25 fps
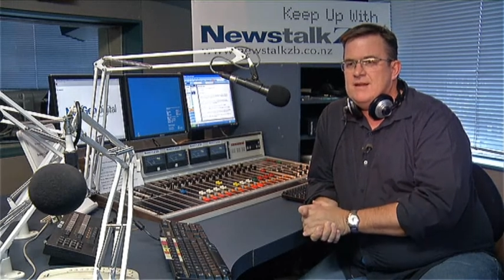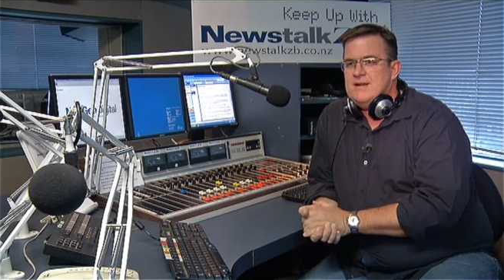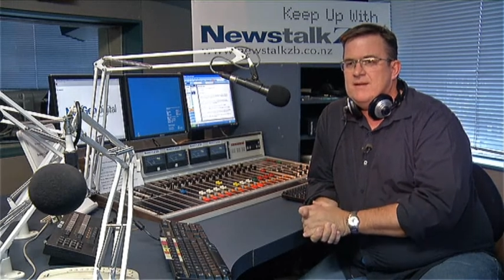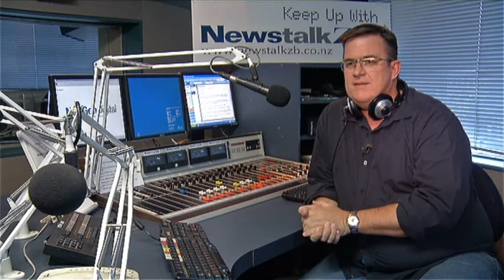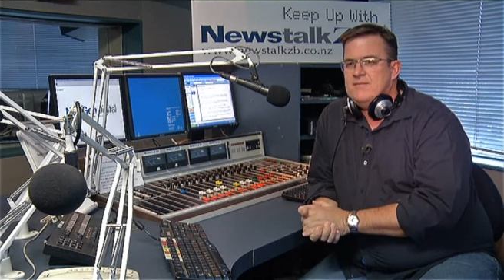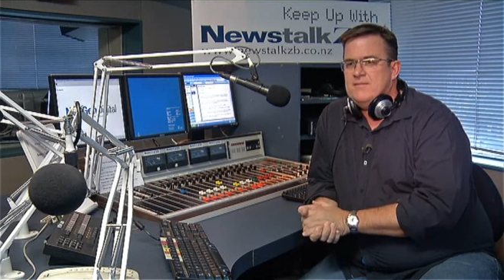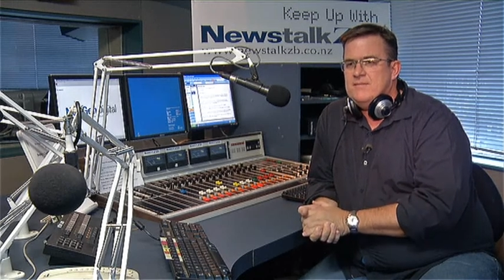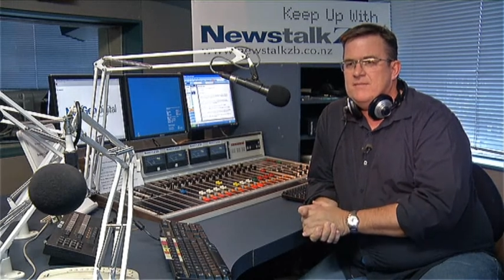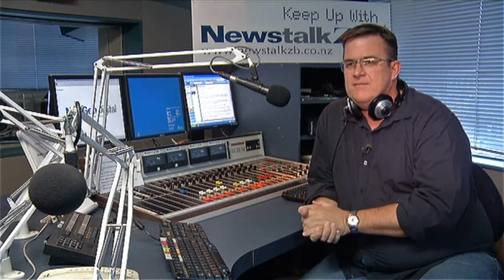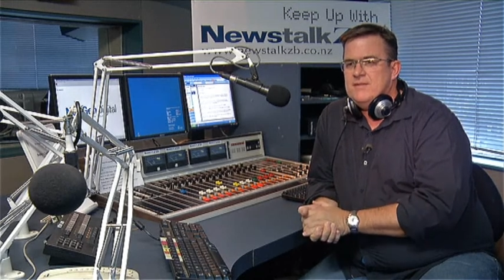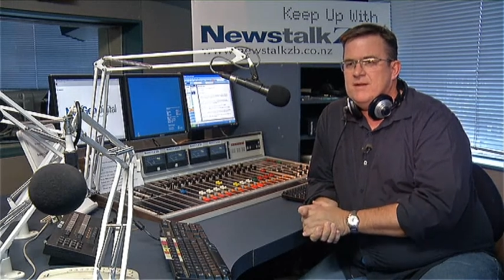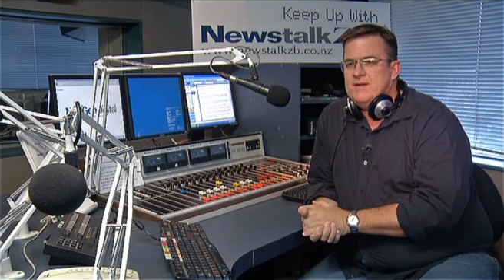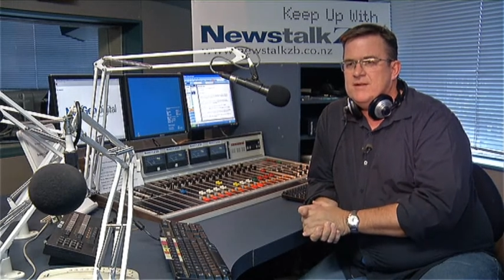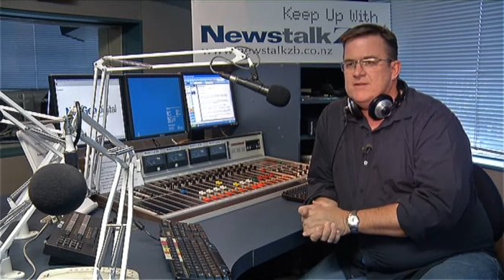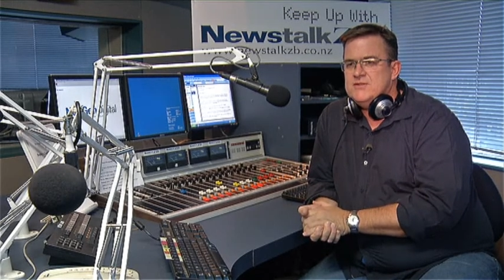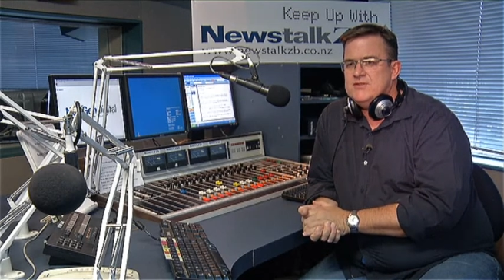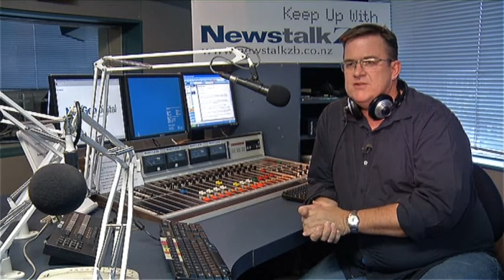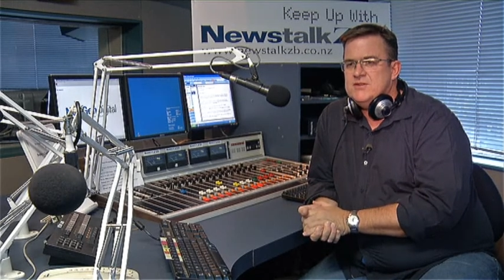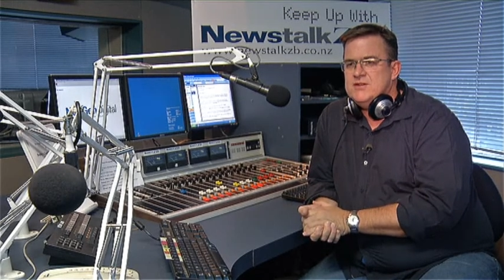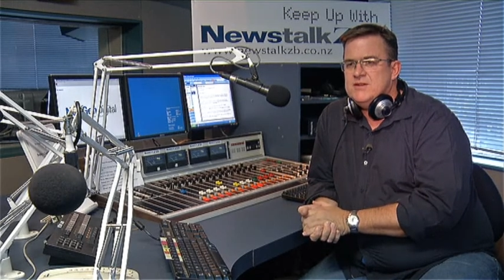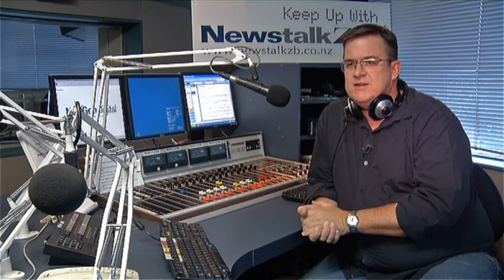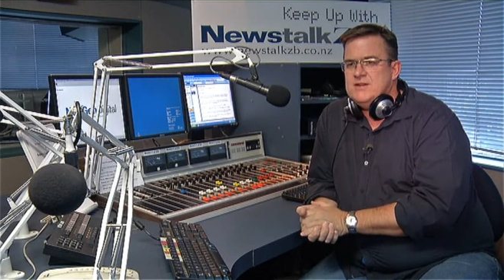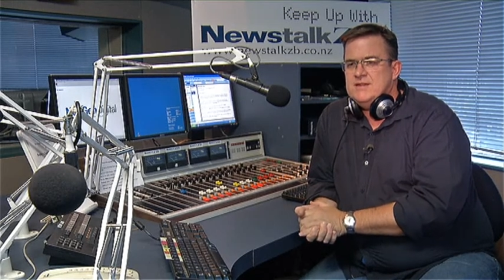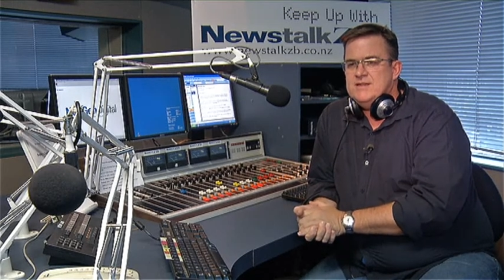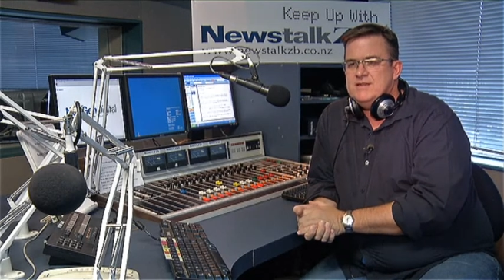I'm a
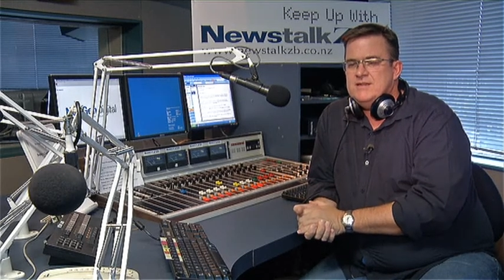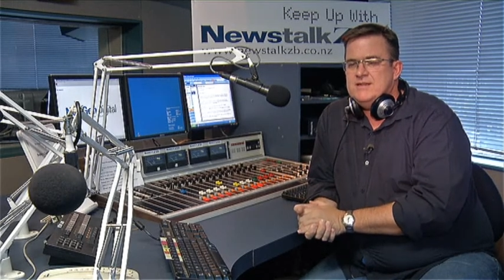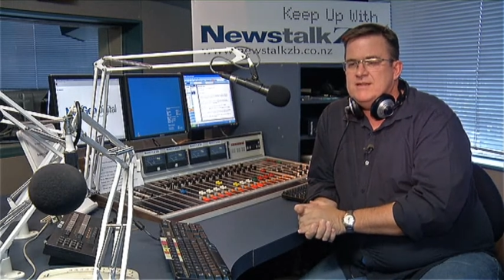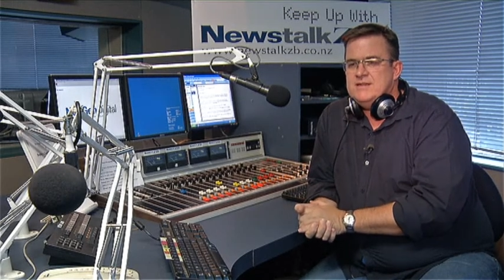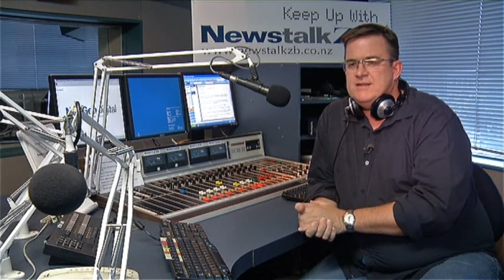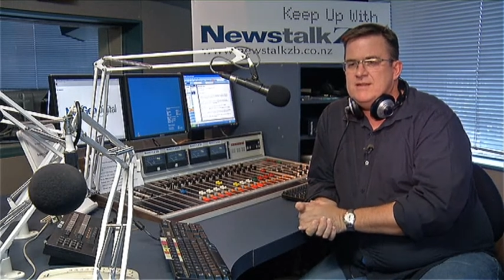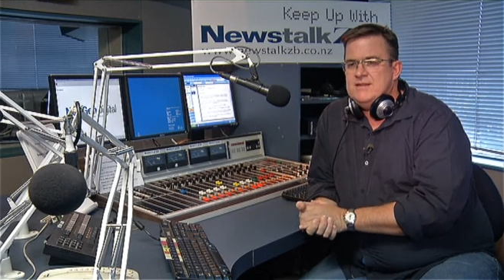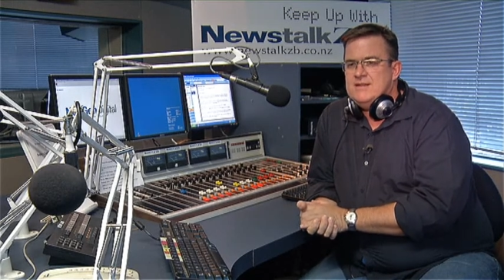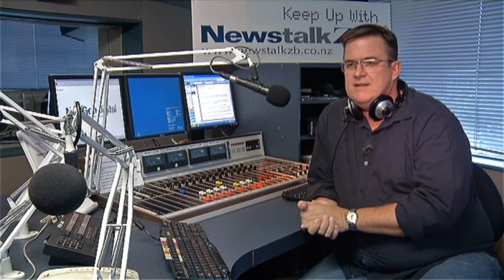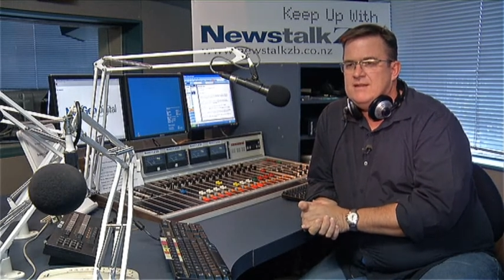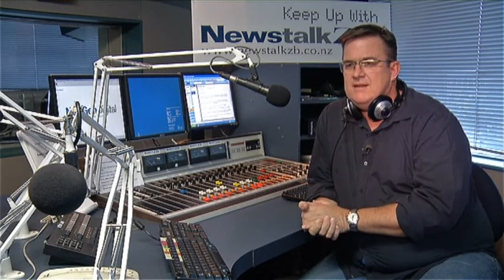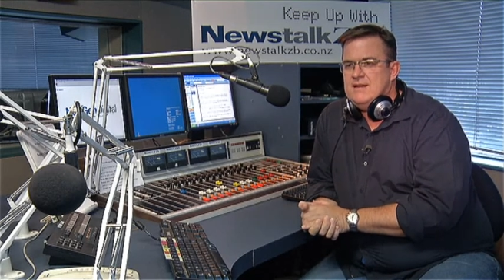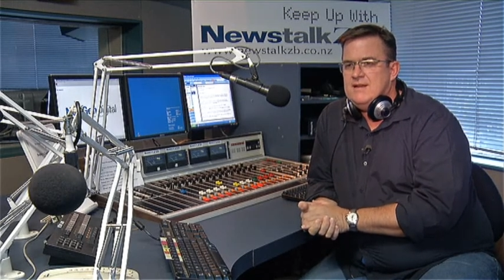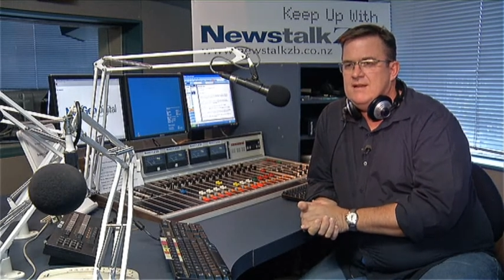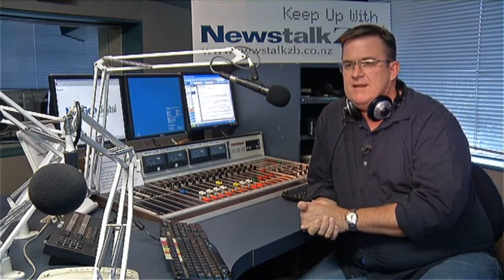journalist,